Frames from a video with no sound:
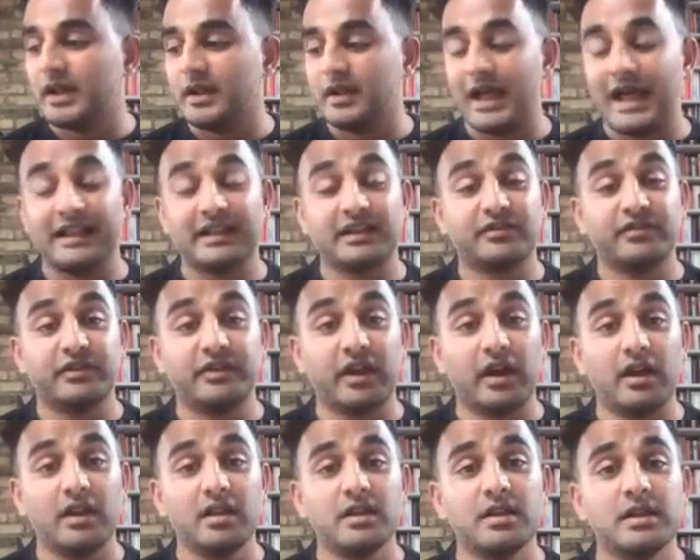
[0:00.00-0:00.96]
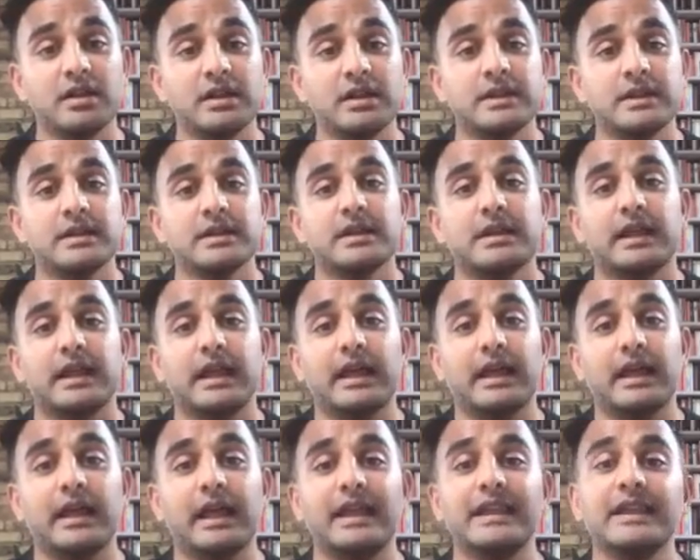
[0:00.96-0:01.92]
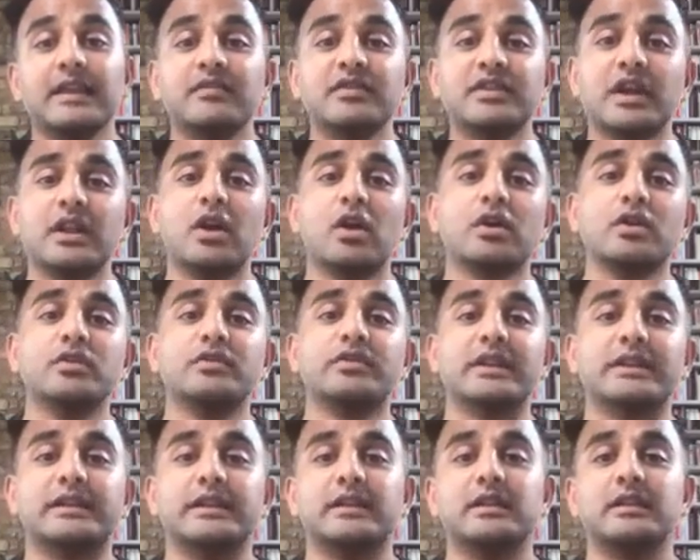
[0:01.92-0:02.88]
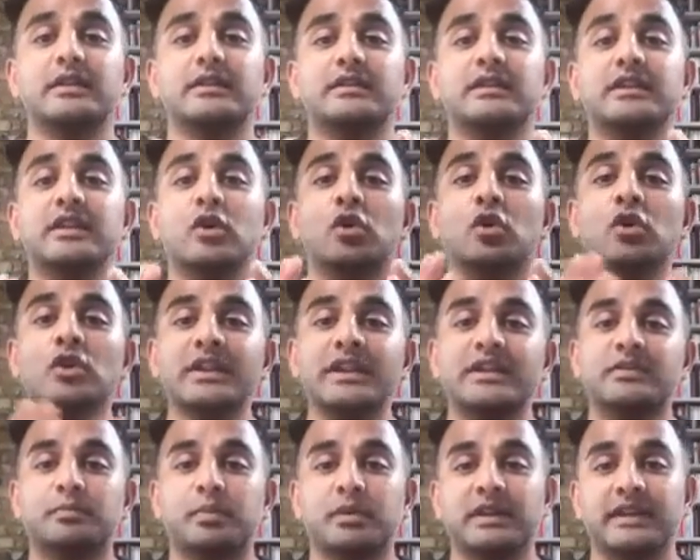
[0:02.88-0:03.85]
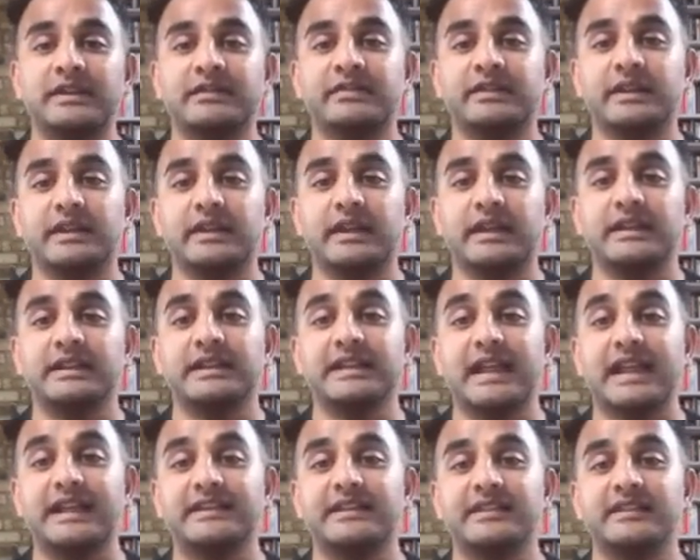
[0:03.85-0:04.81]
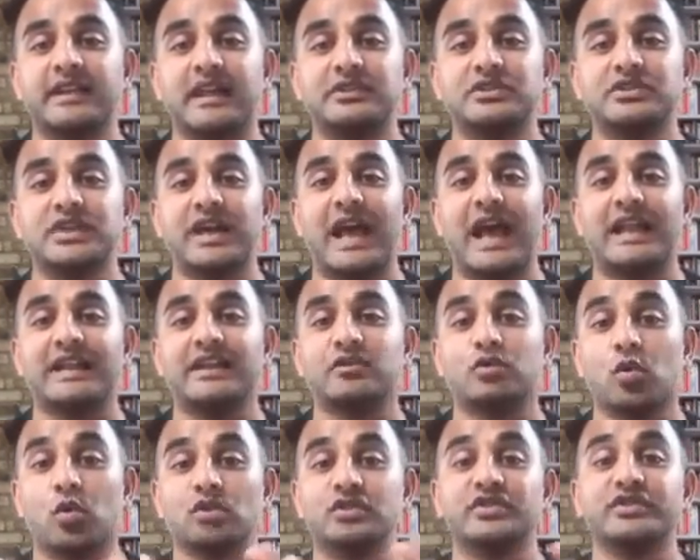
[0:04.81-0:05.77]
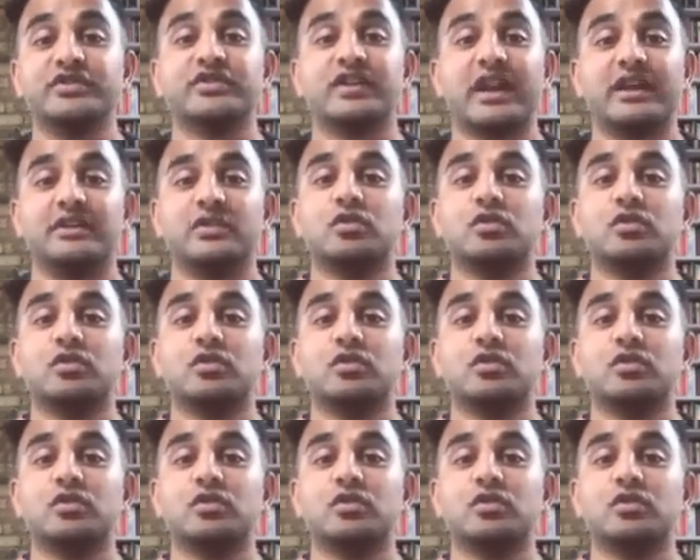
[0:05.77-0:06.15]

Alex Vital. And Vital argues that the earliest policing in the 18th century had its origins tied to